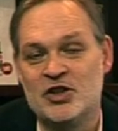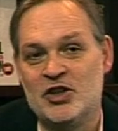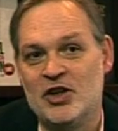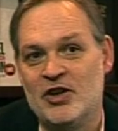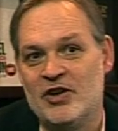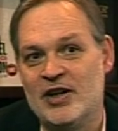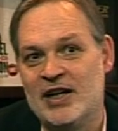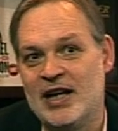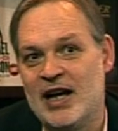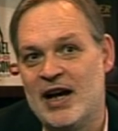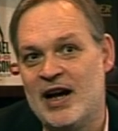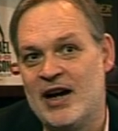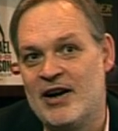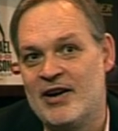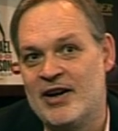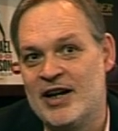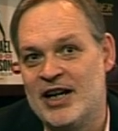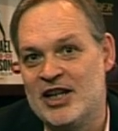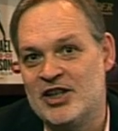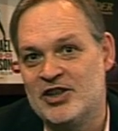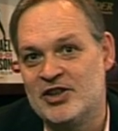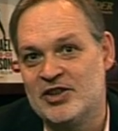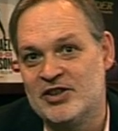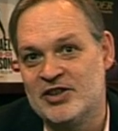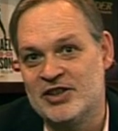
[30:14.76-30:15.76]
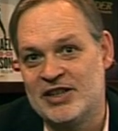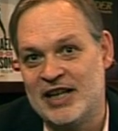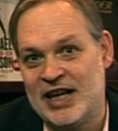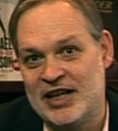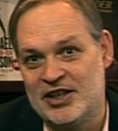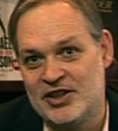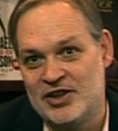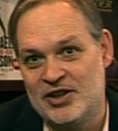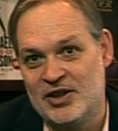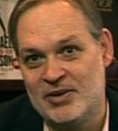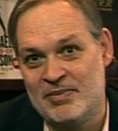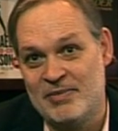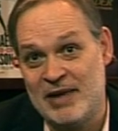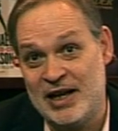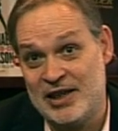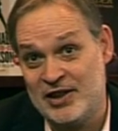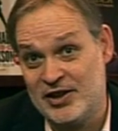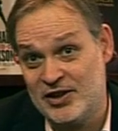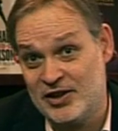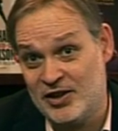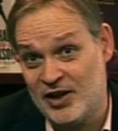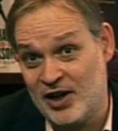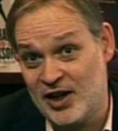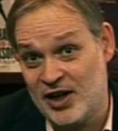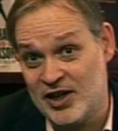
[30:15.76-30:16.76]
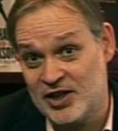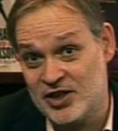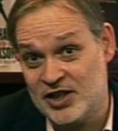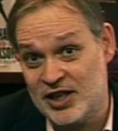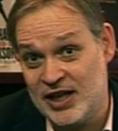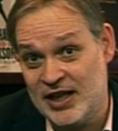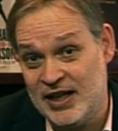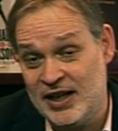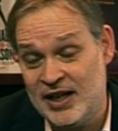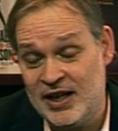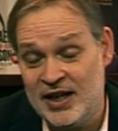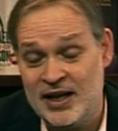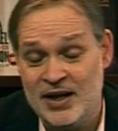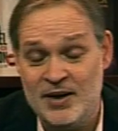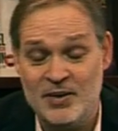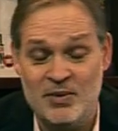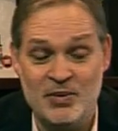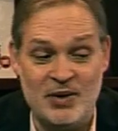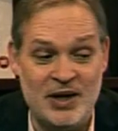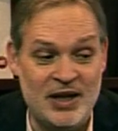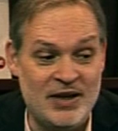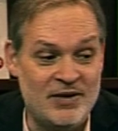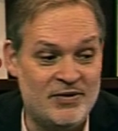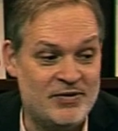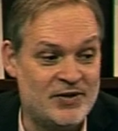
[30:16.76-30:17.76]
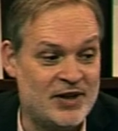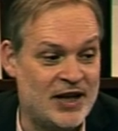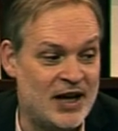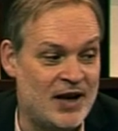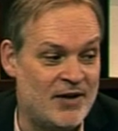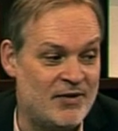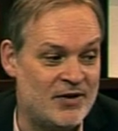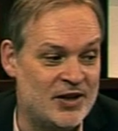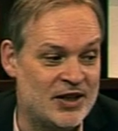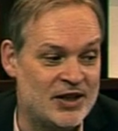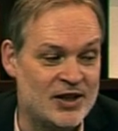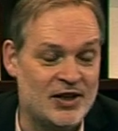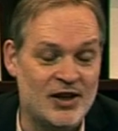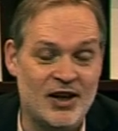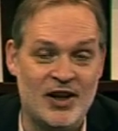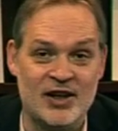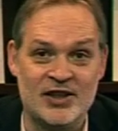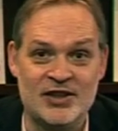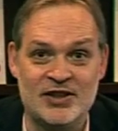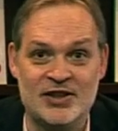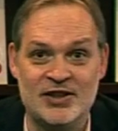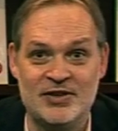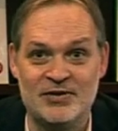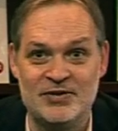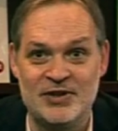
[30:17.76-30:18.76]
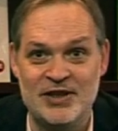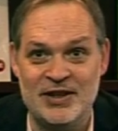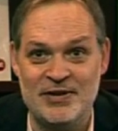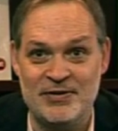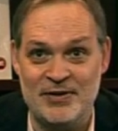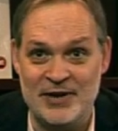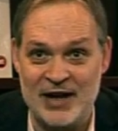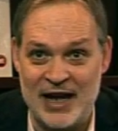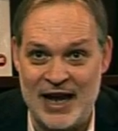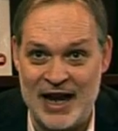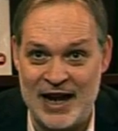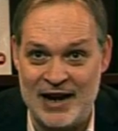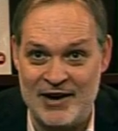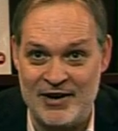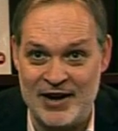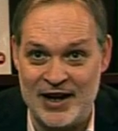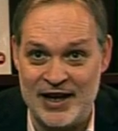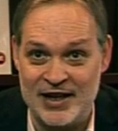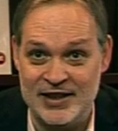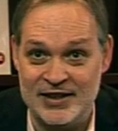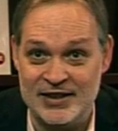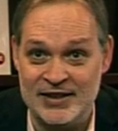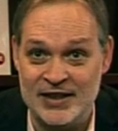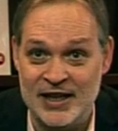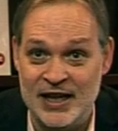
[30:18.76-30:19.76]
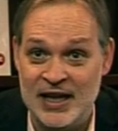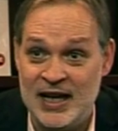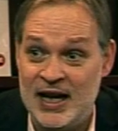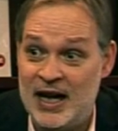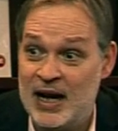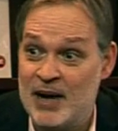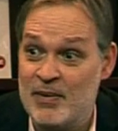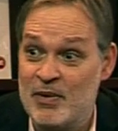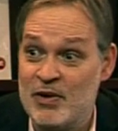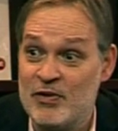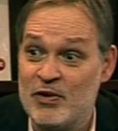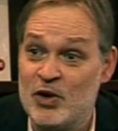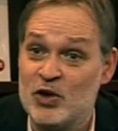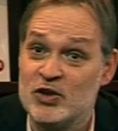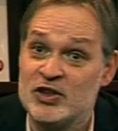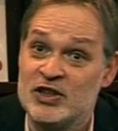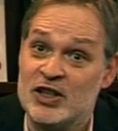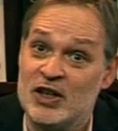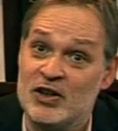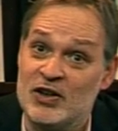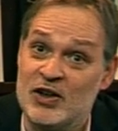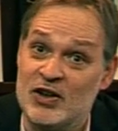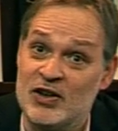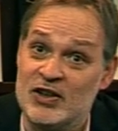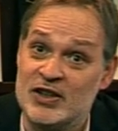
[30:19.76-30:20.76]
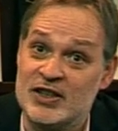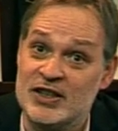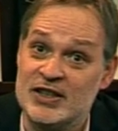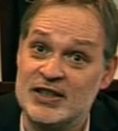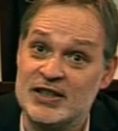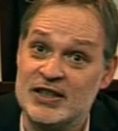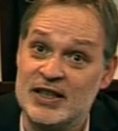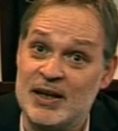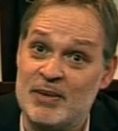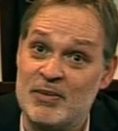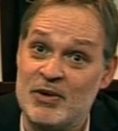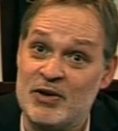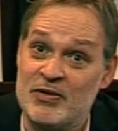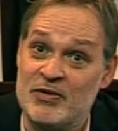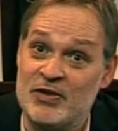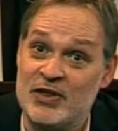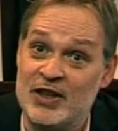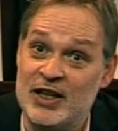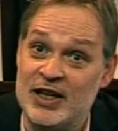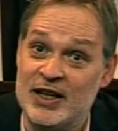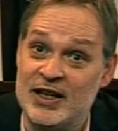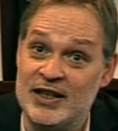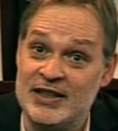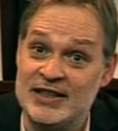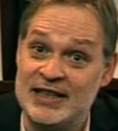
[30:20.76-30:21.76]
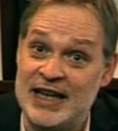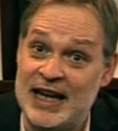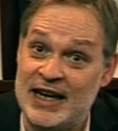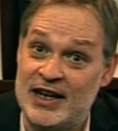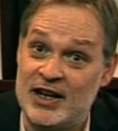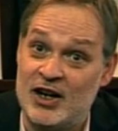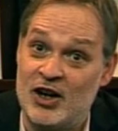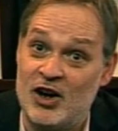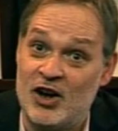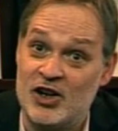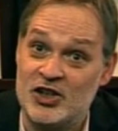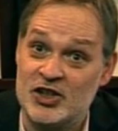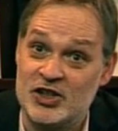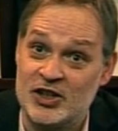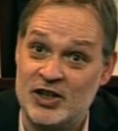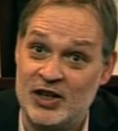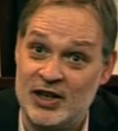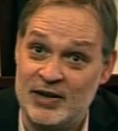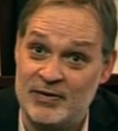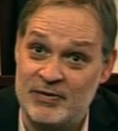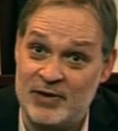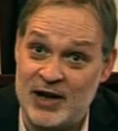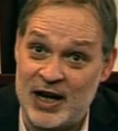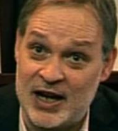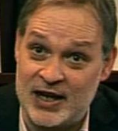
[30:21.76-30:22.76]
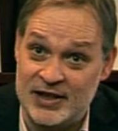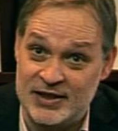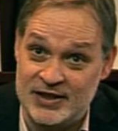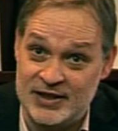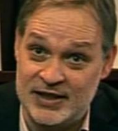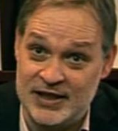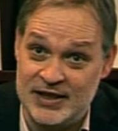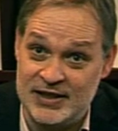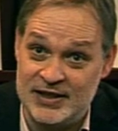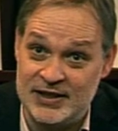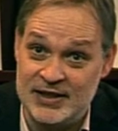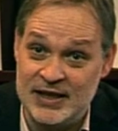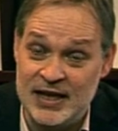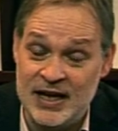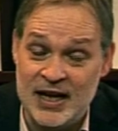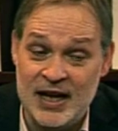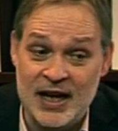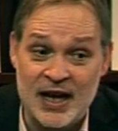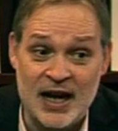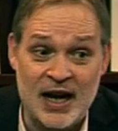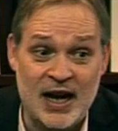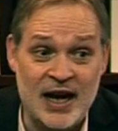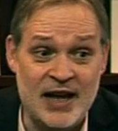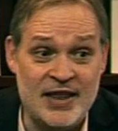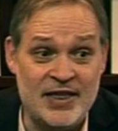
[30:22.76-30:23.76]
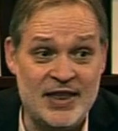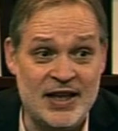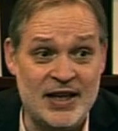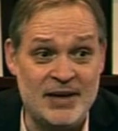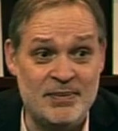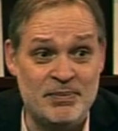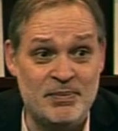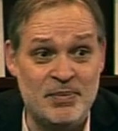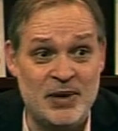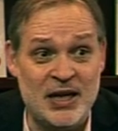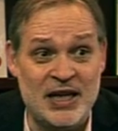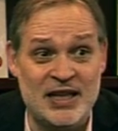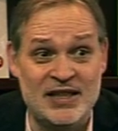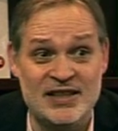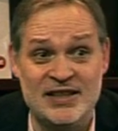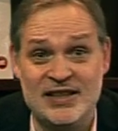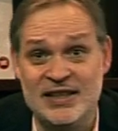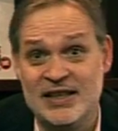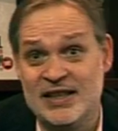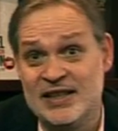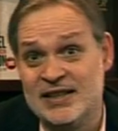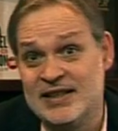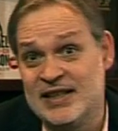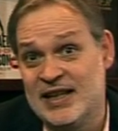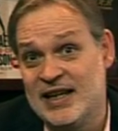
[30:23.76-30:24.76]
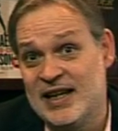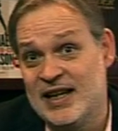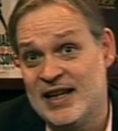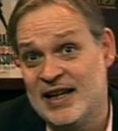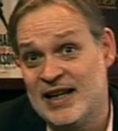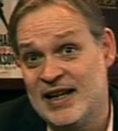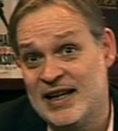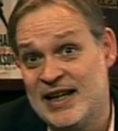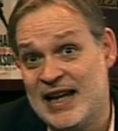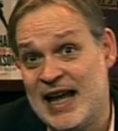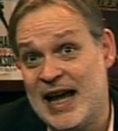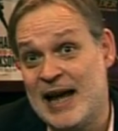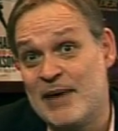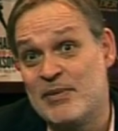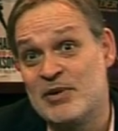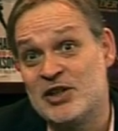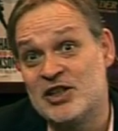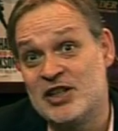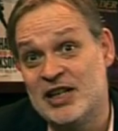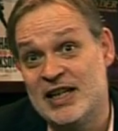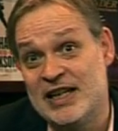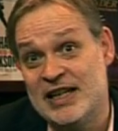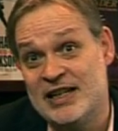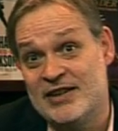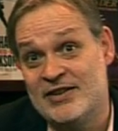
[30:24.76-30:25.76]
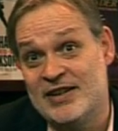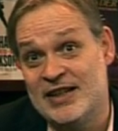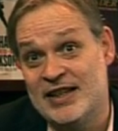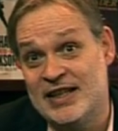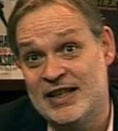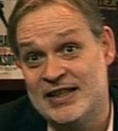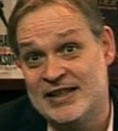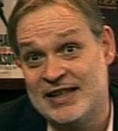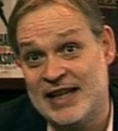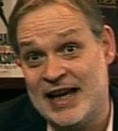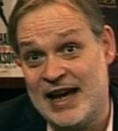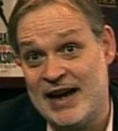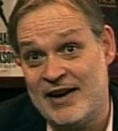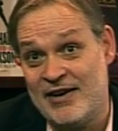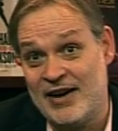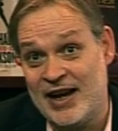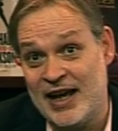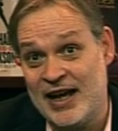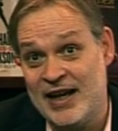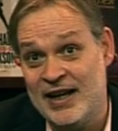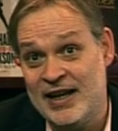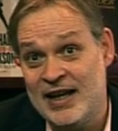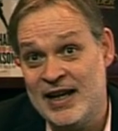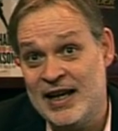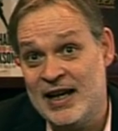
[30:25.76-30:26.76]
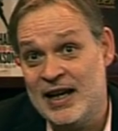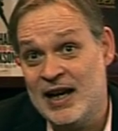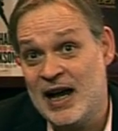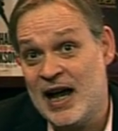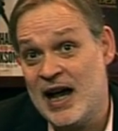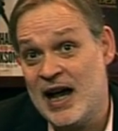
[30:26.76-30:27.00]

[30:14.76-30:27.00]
During our initial session on methodology, we've covered lots of different areas, and we've also looked at some of the technological advances. I think Pearson is a language leader in this area